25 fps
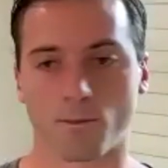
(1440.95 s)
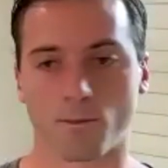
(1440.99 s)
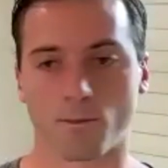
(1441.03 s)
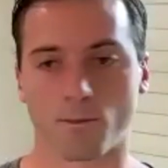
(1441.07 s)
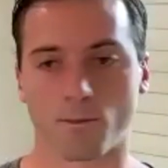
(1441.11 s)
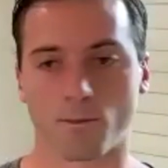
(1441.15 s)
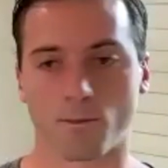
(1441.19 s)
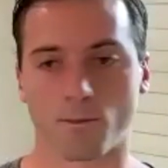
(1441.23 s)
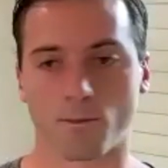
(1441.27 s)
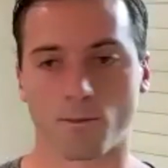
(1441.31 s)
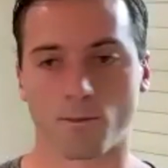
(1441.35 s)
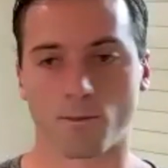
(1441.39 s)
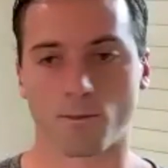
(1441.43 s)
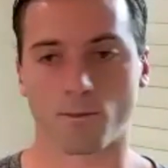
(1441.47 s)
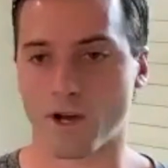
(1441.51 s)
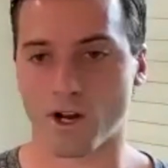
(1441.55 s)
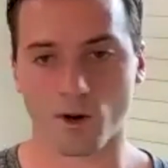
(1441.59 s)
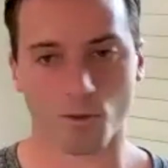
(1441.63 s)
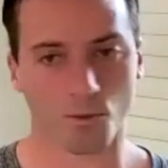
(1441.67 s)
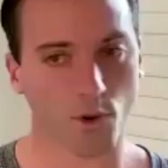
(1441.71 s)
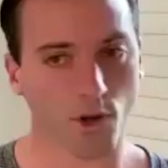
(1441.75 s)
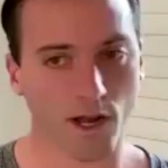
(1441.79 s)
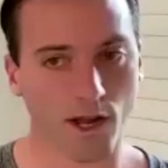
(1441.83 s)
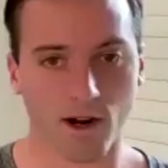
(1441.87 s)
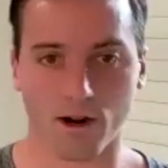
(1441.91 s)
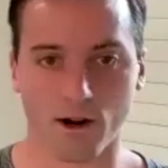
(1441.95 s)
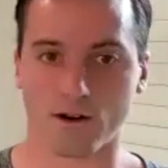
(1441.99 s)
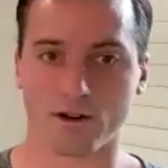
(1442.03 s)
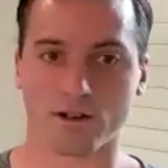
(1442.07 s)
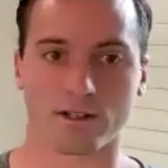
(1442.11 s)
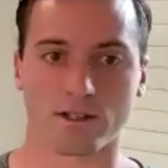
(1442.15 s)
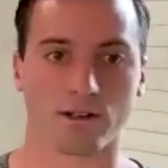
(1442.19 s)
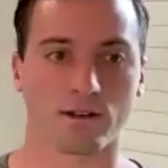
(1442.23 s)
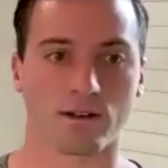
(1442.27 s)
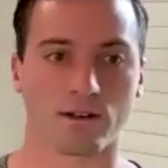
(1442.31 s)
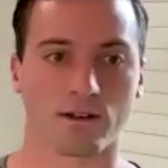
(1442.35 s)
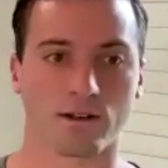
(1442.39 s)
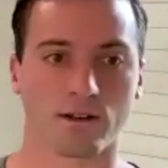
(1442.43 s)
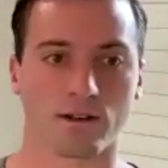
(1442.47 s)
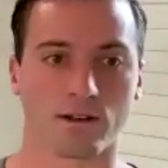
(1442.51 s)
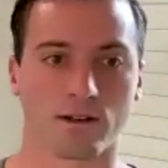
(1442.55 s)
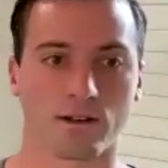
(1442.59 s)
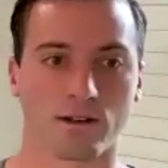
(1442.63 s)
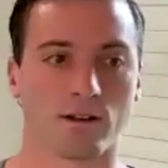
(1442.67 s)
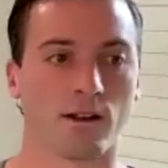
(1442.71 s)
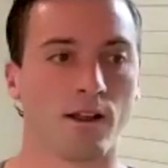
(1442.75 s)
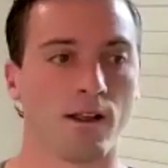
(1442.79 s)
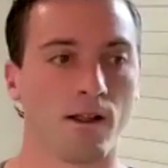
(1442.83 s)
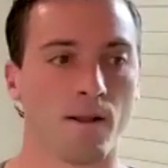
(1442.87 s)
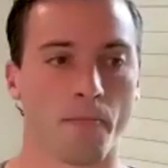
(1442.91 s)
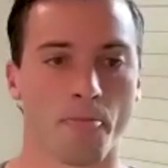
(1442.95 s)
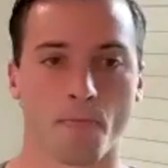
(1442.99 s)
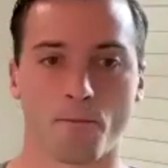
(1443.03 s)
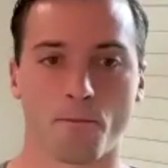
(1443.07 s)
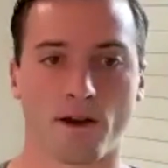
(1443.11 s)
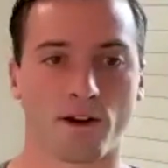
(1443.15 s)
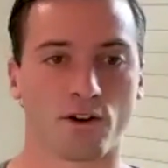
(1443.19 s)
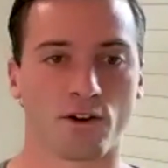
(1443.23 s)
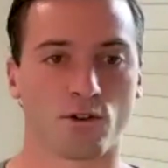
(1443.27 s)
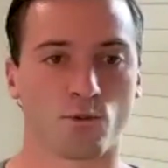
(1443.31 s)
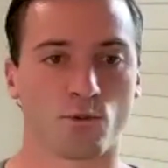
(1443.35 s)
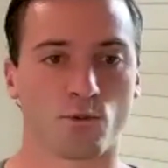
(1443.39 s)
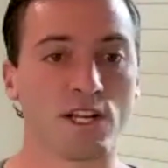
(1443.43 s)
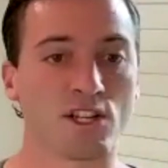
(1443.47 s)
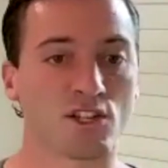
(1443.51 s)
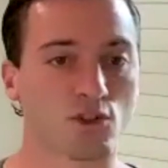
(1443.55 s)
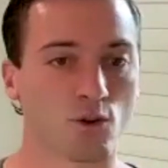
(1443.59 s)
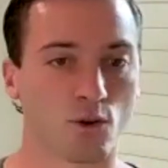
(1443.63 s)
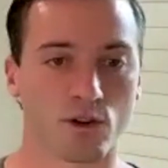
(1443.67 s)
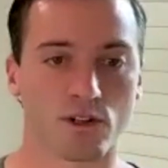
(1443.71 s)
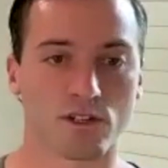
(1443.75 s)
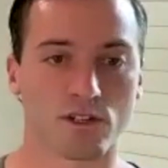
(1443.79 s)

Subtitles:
better players and better resources